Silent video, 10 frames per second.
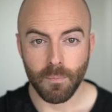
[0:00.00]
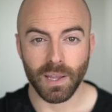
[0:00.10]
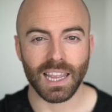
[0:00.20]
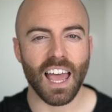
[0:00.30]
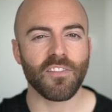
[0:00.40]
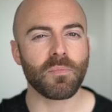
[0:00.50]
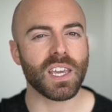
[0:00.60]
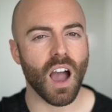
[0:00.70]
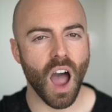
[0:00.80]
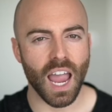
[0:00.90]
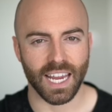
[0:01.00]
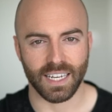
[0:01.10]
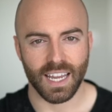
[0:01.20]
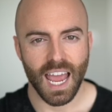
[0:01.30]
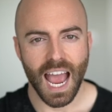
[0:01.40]
been left
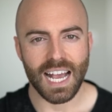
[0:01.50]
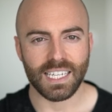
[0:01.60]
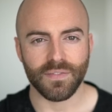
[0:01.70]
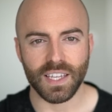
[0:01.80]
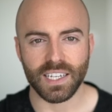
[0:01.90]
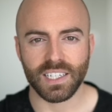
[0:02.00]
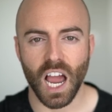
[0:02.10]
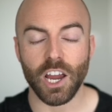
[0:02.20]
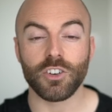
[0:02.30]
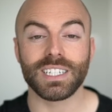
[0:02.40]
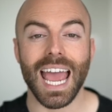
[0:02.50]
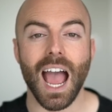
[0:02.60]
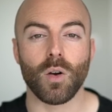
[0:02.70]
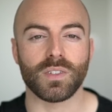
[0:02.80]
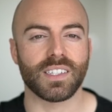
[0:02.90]
behind, as if the entire
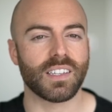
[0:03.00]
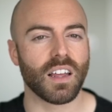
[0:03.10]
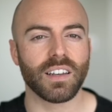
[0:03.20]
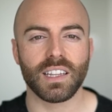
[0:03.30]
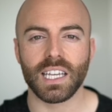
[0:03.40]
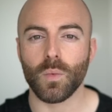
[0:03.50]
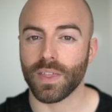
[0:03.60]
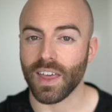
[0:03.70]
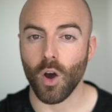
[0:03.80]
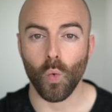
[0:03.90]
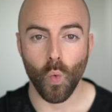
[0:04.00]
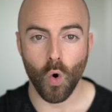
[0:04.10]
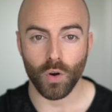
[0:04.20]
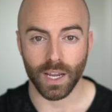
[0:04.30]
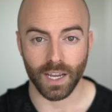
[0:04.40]
town suddenly, without
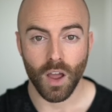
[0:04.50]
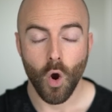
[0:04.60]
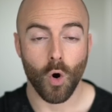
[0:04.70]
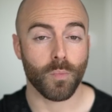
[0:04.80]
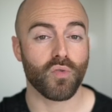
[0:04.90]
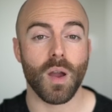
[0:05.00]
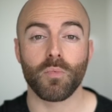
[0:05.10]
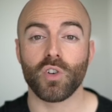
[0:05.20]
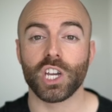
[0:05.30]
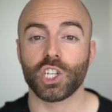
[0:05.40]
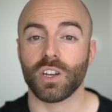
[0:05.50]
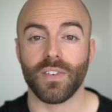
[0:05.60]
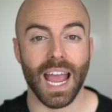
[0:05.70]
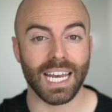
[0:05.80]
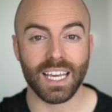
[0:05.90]
warning or preparation
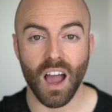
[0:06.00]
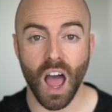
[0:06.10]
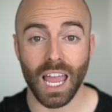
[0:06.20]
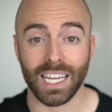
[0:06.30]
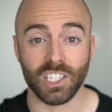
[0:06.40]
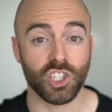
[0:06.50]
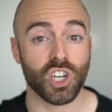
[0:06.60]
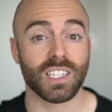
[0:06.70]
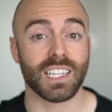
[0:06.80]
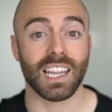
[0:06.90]
of any kind, just